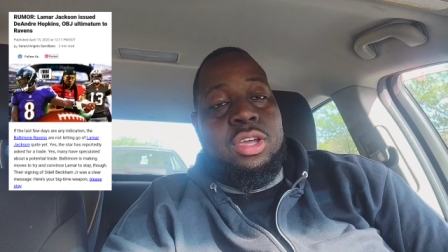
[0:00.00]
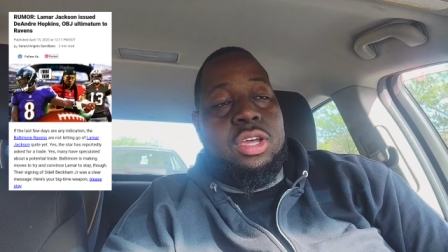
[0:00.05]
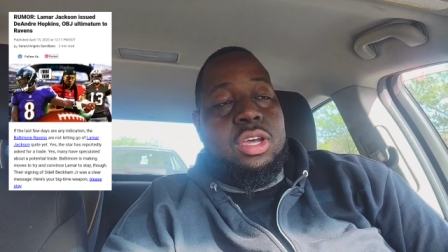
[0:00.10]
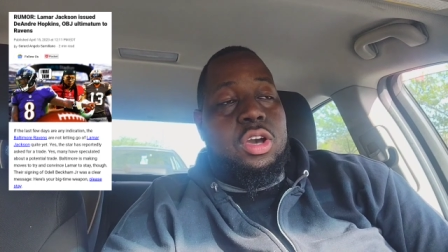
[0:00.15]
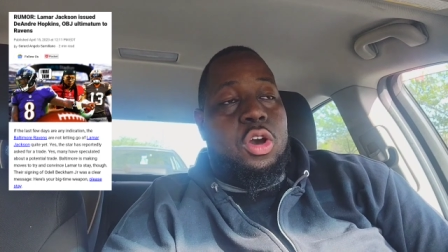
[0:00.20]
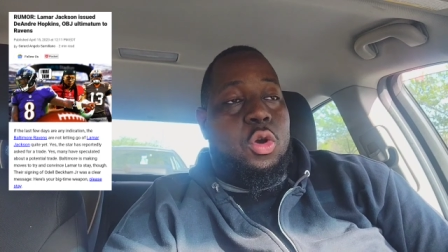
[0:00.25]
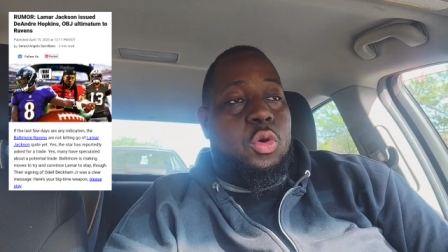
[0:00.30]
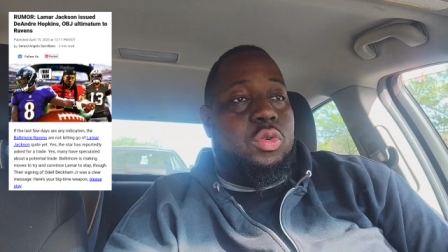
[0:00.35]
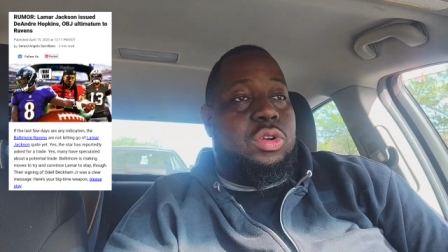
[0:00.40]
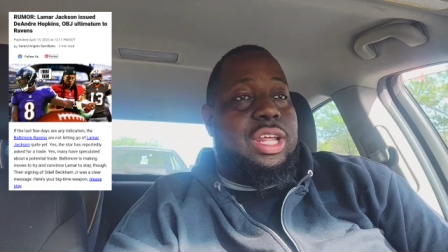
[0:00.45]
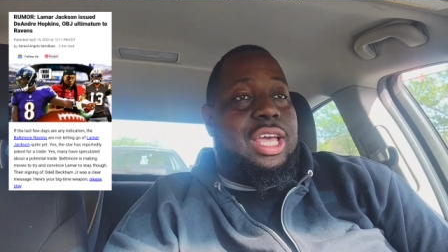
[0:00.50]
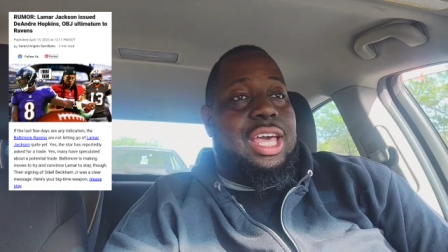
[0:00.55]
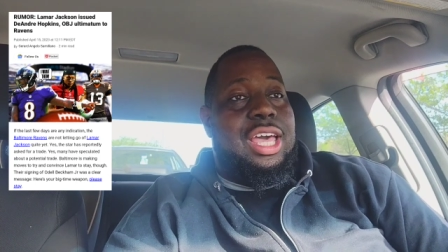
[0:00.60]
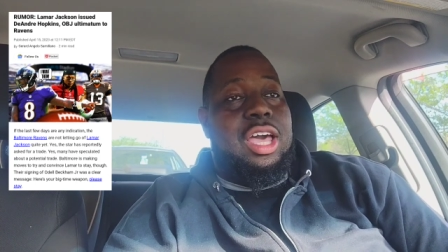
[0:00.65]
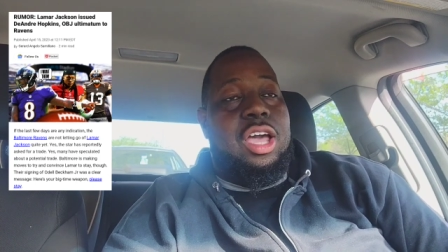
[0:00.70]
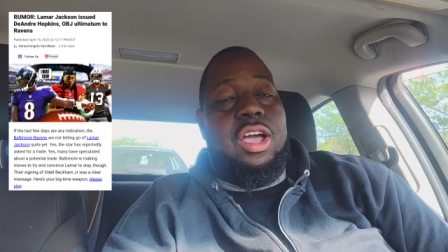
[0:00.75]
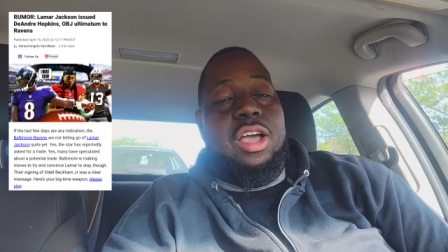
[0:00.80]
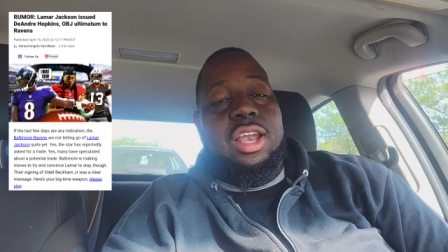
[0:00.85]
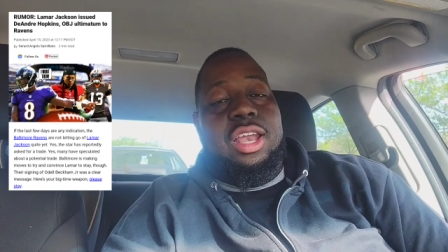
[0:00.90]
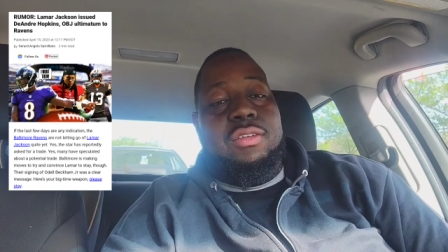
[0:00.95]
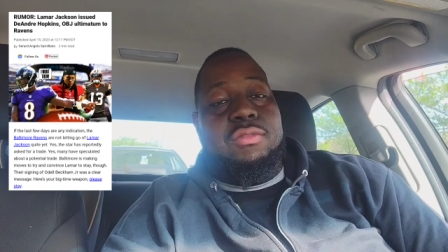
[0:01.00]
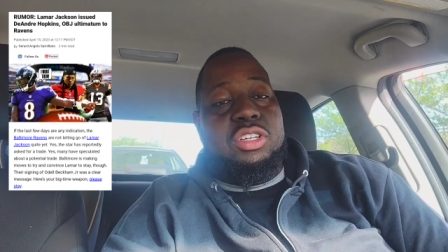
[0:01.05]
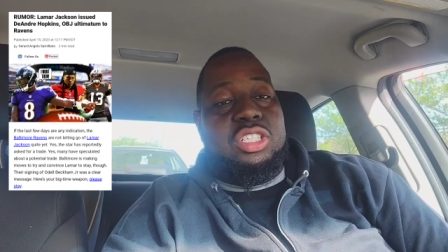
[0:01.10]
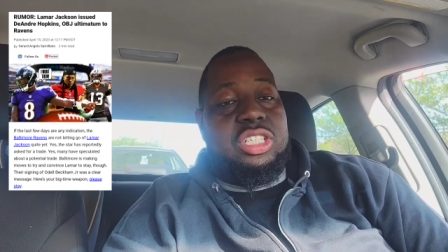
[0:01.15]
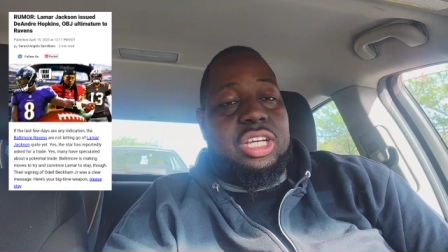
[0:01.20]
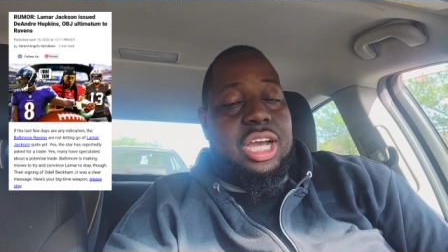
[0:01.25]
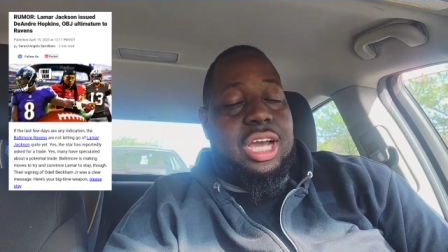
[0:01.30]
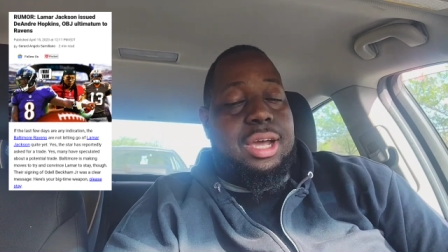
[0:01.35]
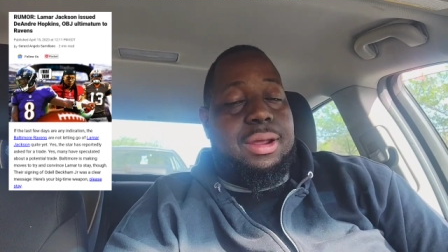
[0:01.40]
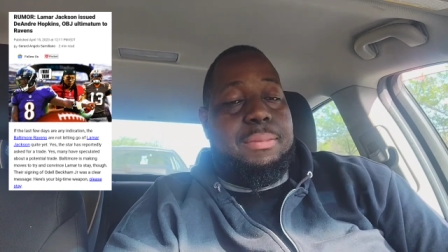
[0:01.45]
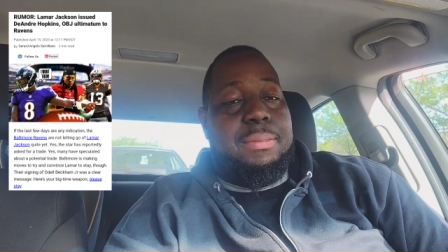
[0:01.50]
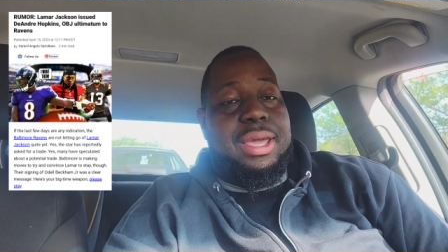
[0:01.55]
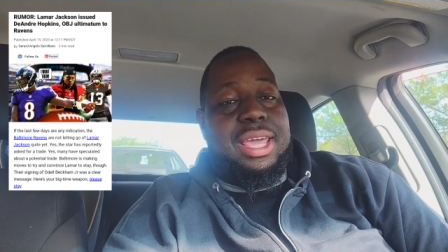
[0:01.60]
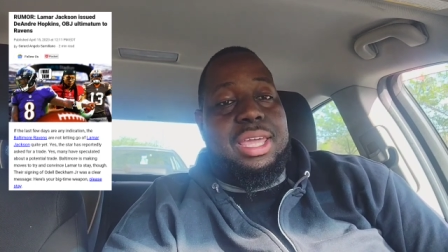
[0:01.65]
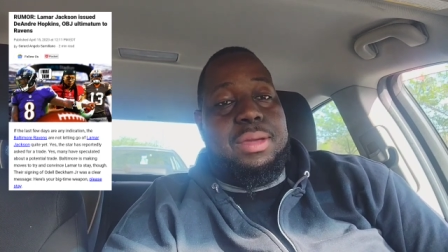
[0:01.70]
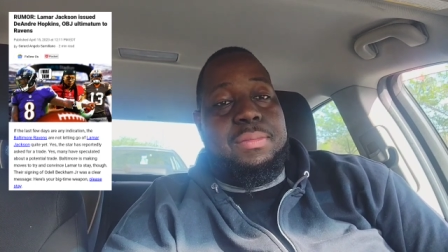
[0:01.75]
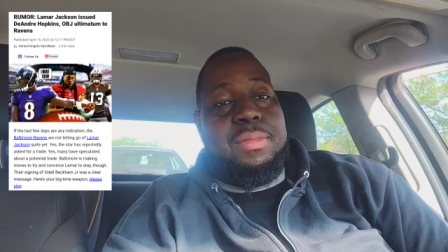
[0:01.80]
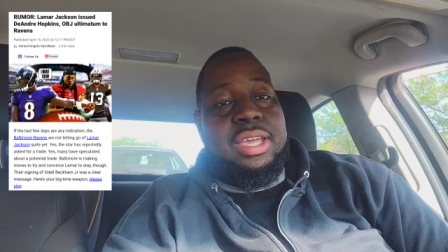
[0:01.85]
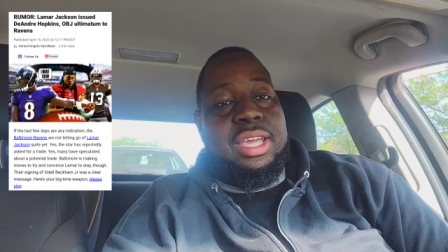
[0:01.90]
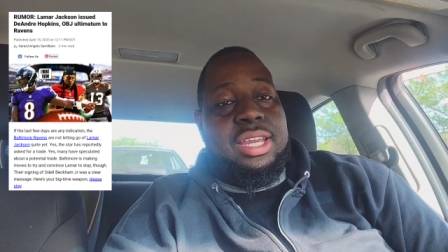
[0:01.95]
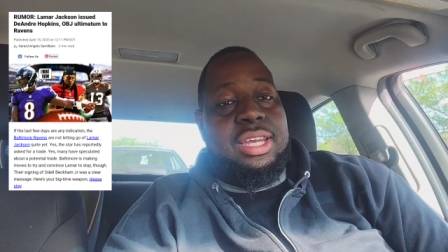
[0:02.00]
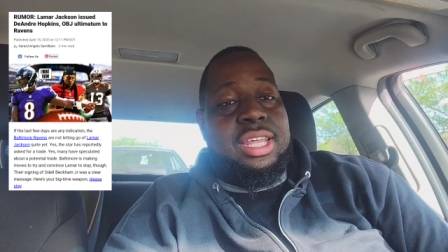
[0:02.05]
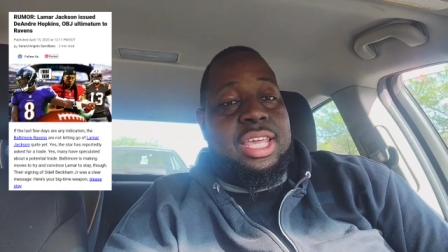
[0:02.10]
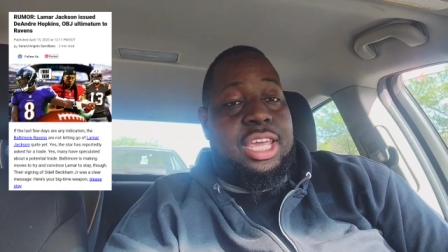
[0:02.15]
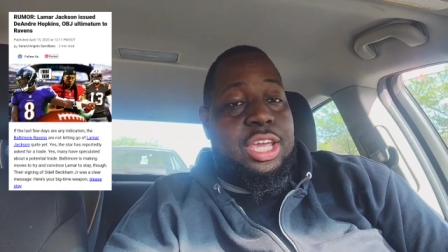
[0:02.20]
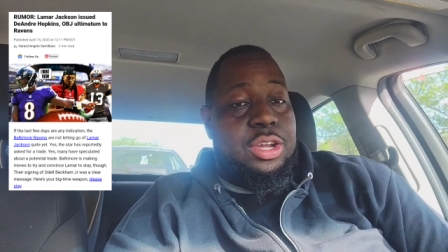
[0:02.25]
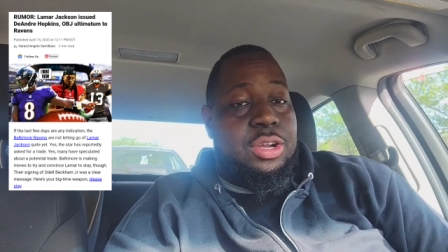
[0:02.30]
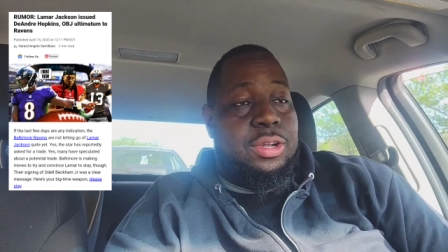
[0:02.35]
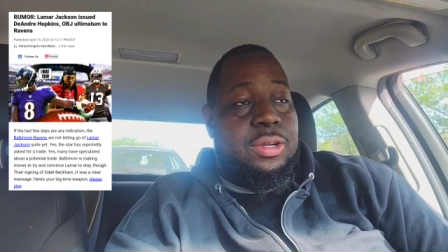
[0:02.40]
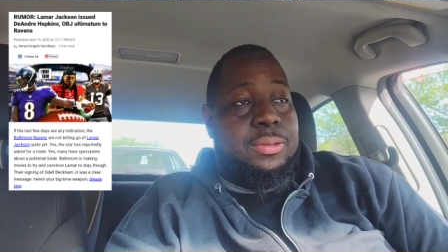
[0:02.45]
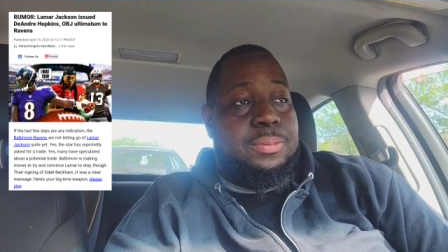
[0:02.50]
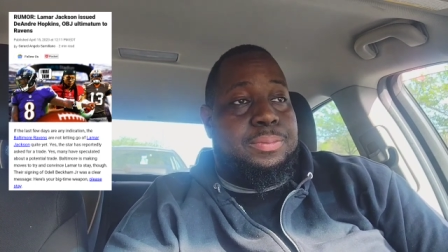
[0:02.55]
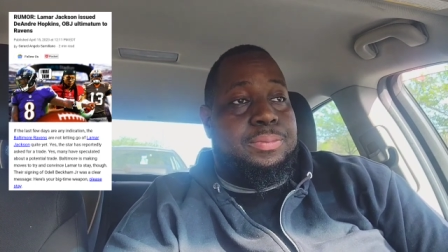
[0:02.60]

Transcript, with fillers: Odell and Rashad Bateman here,